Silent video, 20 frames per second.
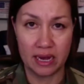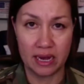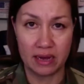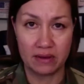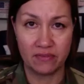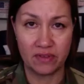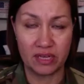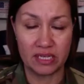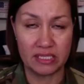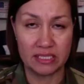
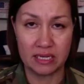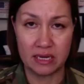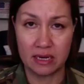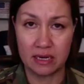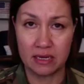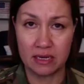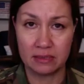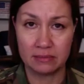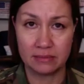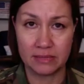I've at
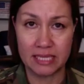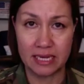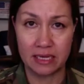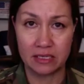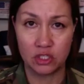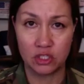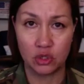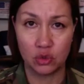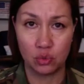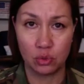times
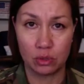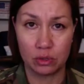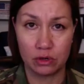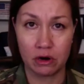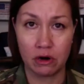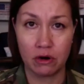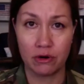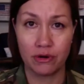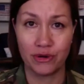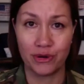had to work
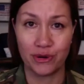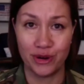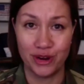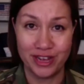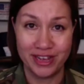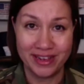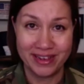harder.